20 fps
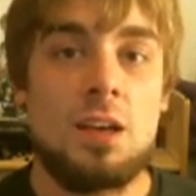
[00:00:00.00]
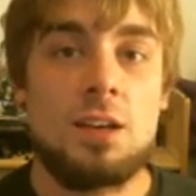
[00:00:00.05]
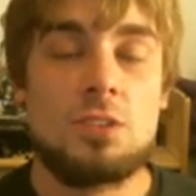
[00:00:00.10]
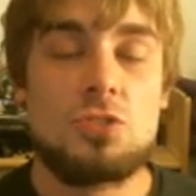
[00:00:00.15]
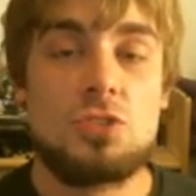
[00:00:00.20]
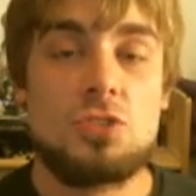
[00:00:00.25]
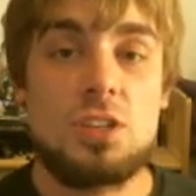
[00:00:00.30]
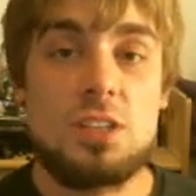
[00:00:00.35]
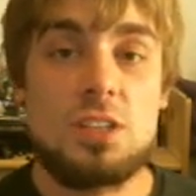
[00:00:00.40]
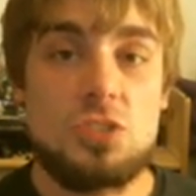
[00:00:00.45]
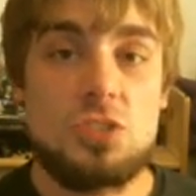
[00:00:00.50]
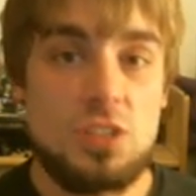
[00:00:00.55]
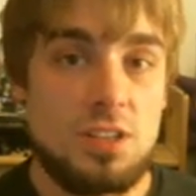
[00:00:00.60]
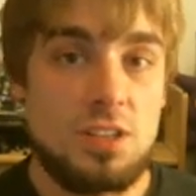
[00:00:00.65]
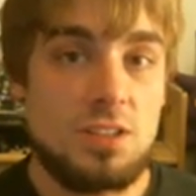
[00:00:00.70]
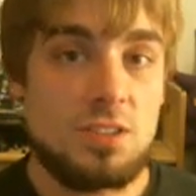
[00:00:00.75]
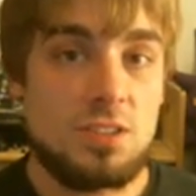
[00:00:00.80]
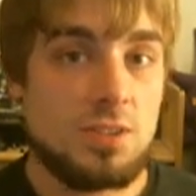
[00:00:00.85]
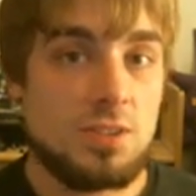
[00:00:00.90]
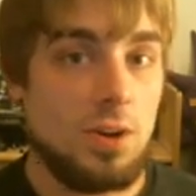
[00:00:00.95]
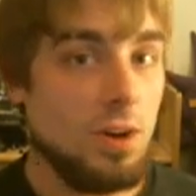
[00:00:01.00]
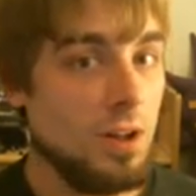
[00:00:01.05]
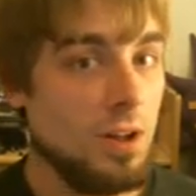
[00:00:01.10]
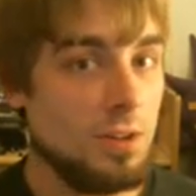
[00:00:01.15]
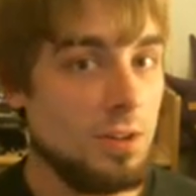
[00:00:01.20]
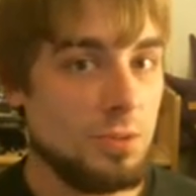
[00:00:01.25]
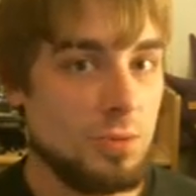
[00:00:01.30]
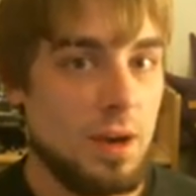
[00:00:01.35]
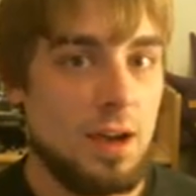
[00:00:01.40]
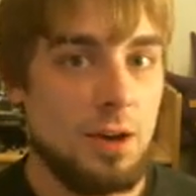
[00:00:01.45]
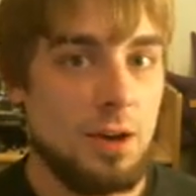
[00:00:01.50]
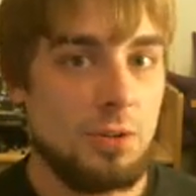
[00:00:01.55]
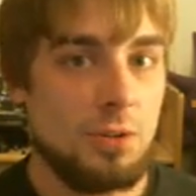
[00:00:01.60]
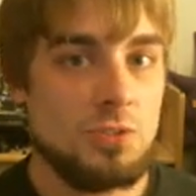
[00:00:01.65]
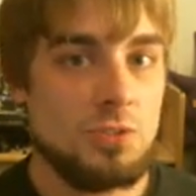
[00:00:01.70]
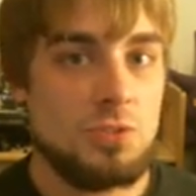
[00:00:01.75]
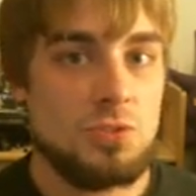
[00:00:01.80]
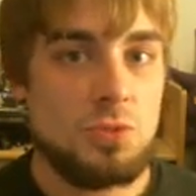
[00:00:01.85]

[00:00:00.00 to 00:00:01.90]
GG's all around